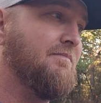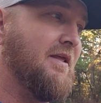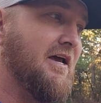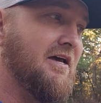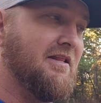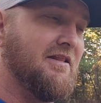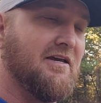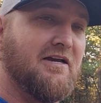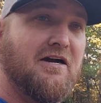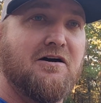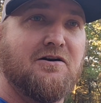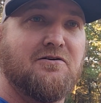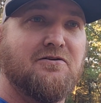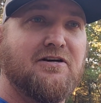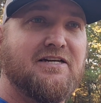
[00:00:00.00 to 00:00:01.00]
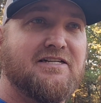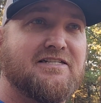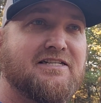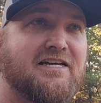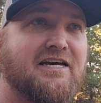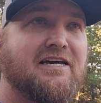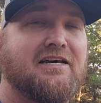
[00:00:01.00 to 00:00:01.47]
and the concrete
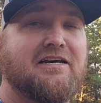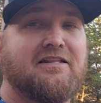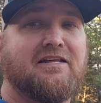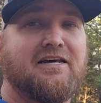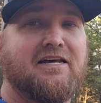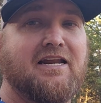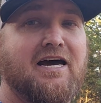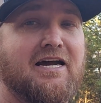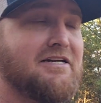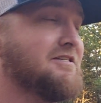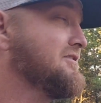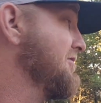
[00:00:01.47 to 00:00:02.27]
set, and then I can